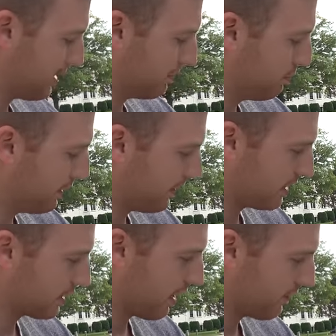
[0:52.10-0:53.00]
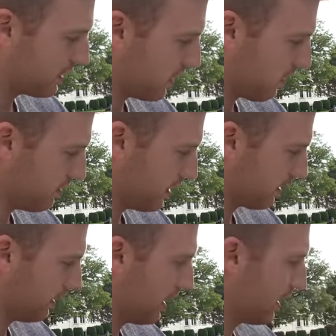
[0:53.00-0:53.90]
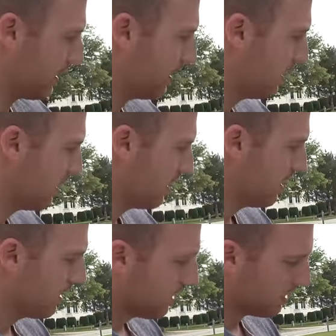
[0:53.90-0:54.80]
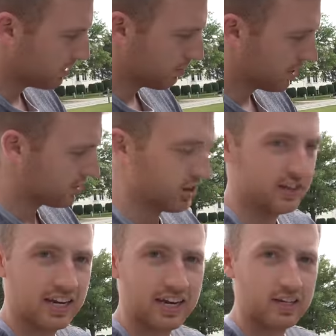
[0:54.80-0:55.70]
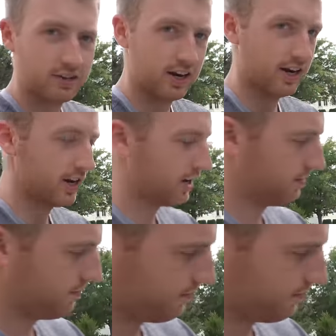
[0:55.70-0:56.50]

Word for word: it had some previous scuffs, so nothing there. There's a bunch of dings right here.